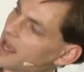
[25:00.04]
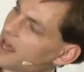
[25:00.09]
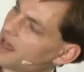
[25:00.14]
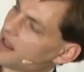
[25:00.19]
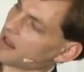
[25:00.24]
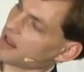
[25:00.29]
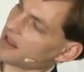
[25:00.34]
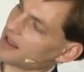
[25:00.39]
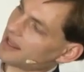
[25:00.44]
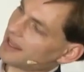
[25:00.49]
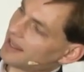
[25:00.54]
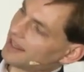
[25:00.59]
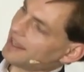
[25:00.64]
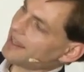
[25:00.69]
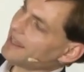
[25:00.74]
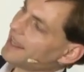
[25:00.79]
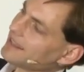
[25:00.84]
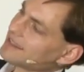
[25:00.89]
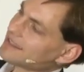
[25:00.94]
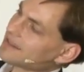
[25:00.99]
L.
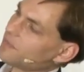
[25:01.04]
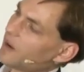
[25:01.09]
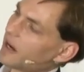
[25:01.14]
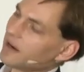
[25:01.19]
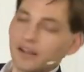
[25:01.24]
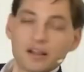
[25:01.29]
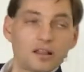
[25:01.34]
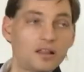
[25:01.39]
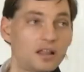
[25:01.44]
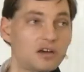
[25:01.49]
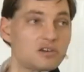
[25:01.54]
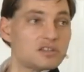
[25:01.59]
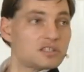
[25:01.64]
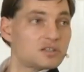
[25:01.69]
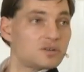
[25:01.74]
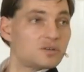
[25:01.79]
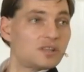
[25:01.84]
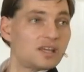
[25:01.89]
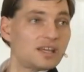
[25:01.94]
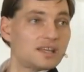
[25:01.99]
That's very
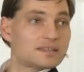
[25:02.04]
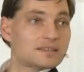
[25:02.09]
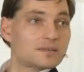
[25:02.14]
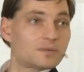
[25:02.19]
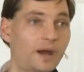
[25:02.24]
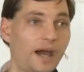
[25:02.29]
close to this,